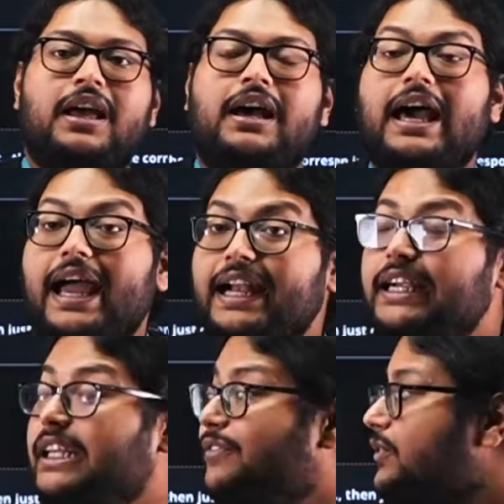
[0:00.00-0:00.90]
And
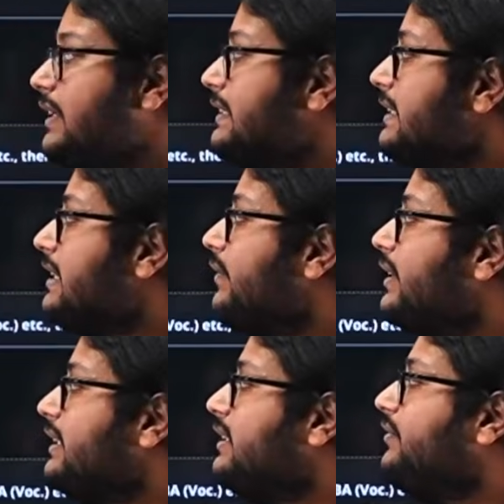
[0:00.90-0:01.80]
if you are, say, someone
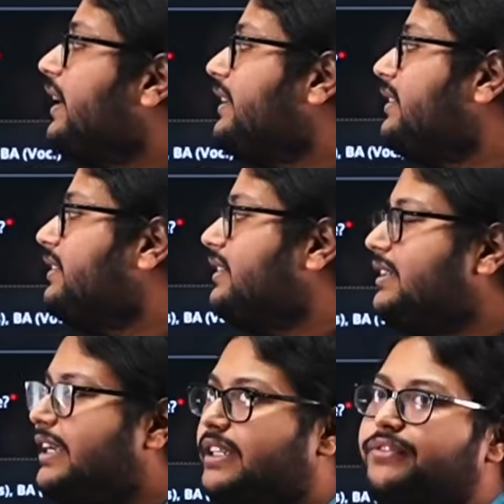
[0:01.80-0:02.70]
in the final year,
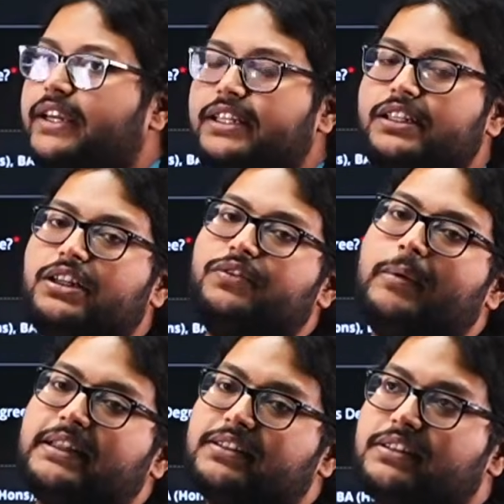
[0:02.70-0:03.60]
right, final year of
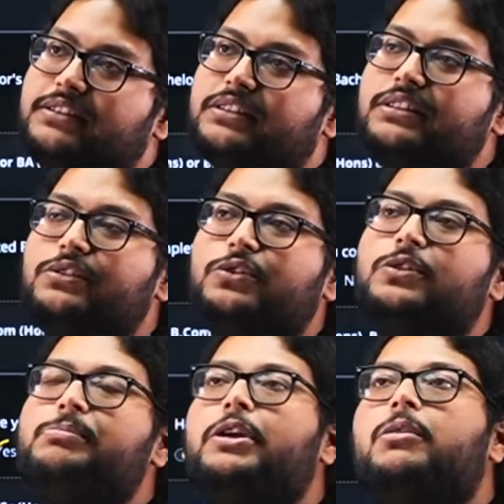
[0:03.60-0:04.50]
bachelor's degree, so
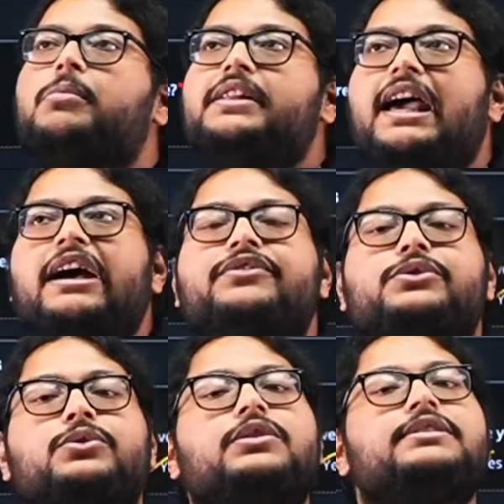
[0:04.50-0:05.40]
you'll probably have
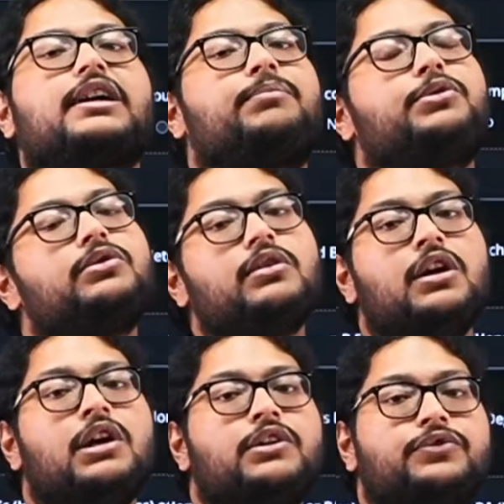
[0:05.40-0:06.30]
scores up to
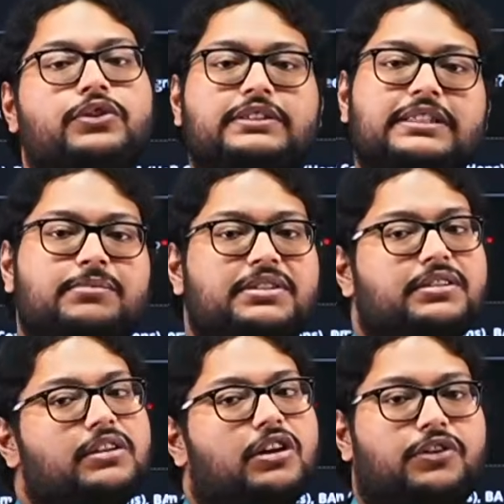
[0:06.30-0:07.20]
fourth
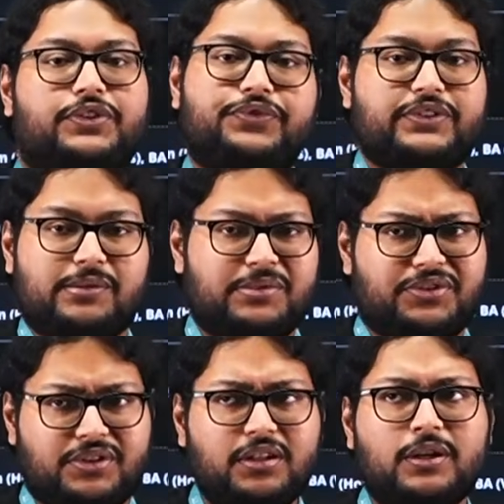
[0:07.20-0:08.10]
semester or fifth
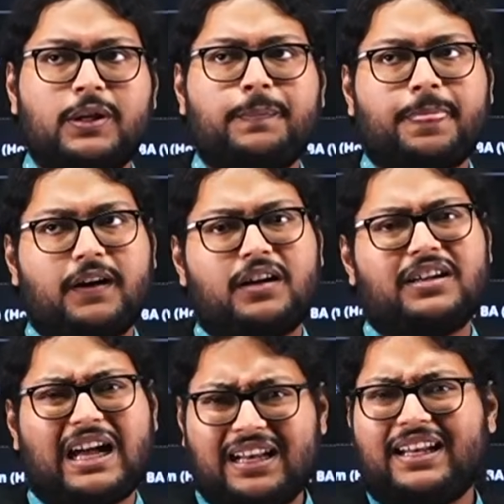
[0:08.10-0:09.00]
semester.
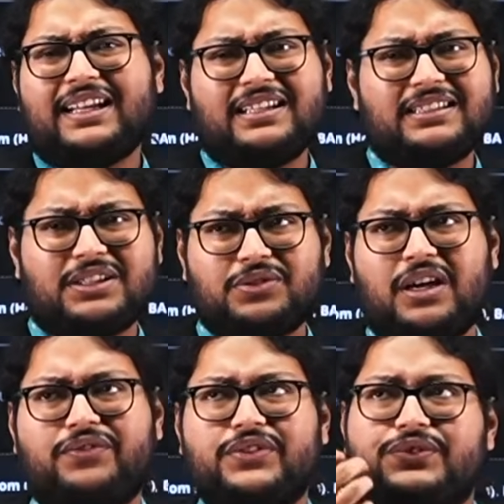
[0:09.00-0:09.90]
Unlikely that you
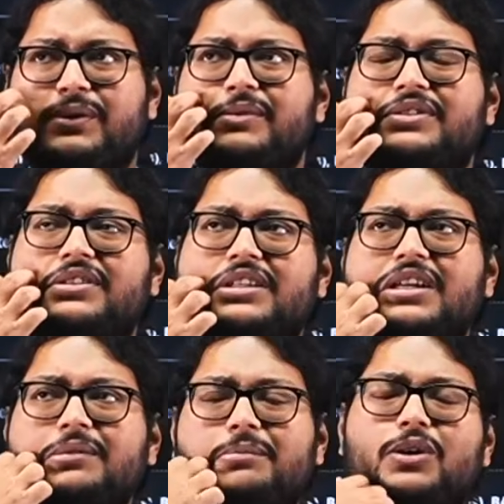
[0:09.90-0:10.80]
have fifth semester
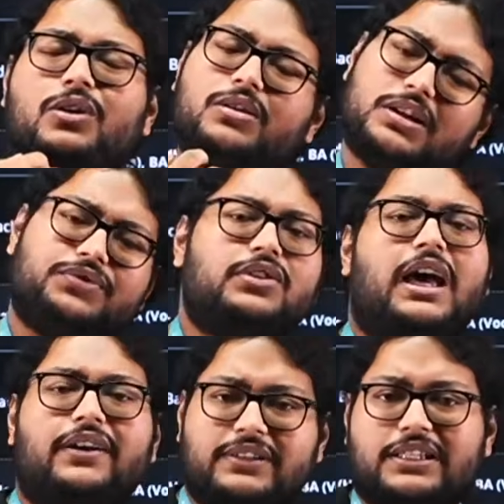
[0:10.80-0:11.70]
come. If you
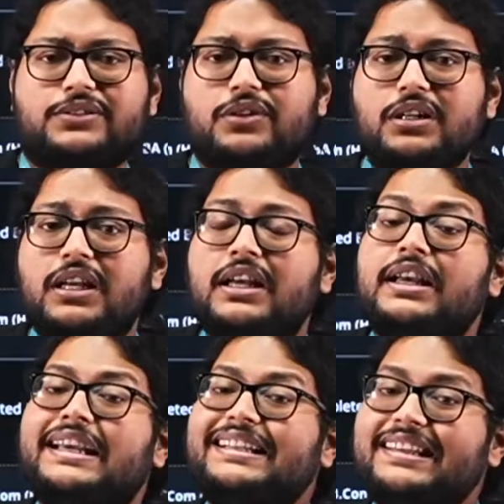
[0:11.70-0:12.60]
have, that's good.
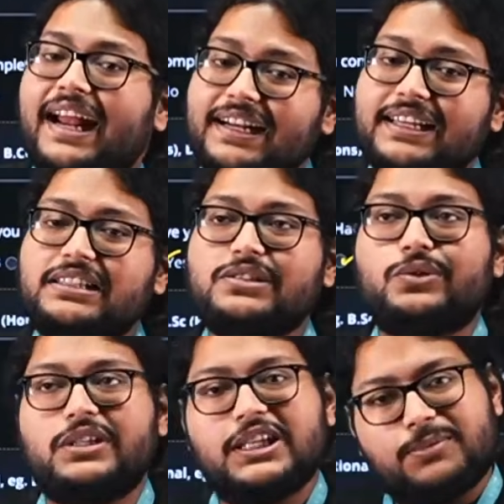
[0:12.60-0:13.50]
In that case,
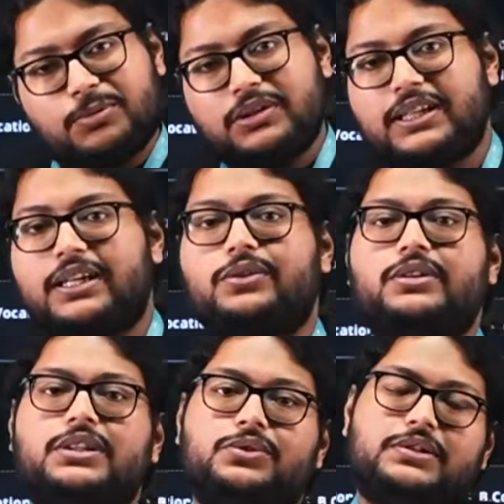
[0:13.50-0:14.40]
only up to there
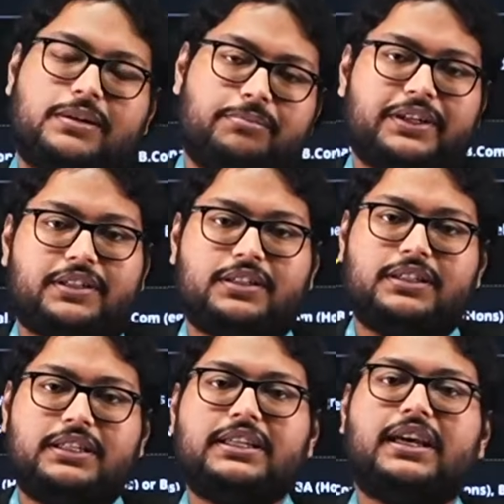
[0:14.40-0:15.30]
only you submit.
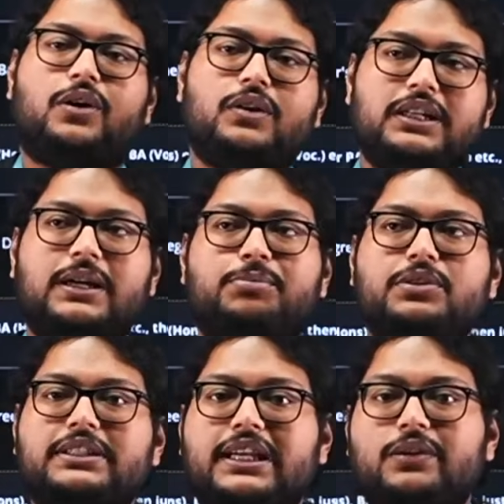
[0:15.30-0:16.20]
Okay, only up to
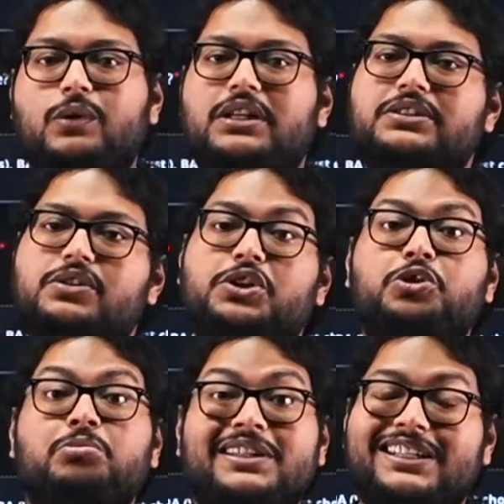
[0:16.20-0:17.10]
there, what is your
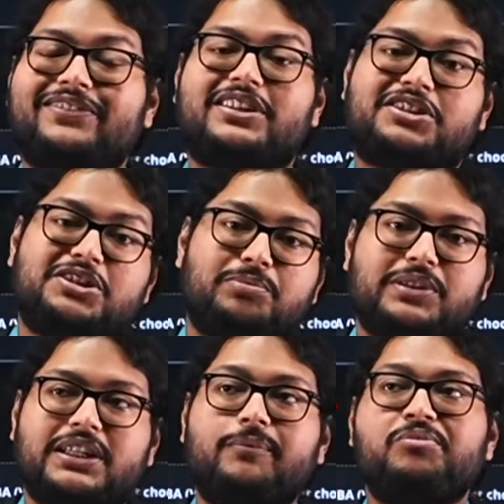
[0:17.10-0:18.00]
cumulative
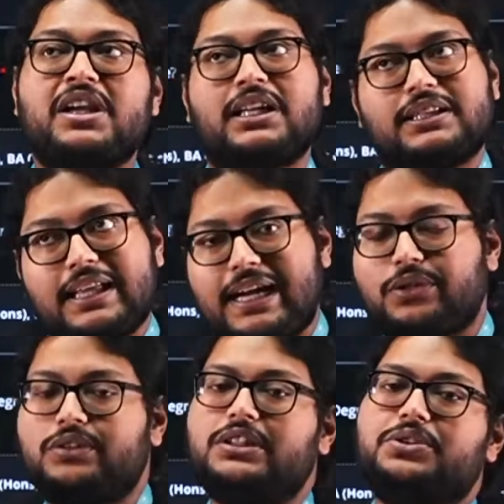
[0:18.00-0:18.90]
SGPA, that
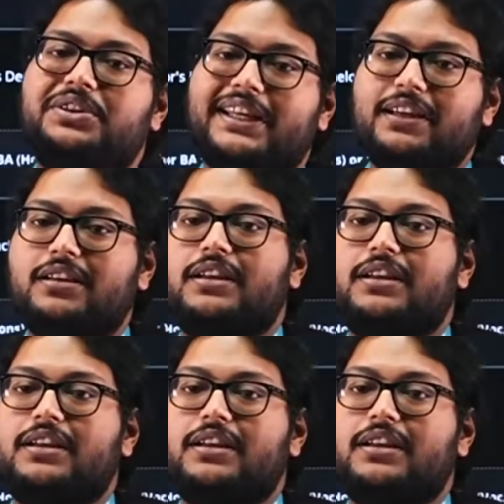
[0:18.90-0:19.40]
only you take.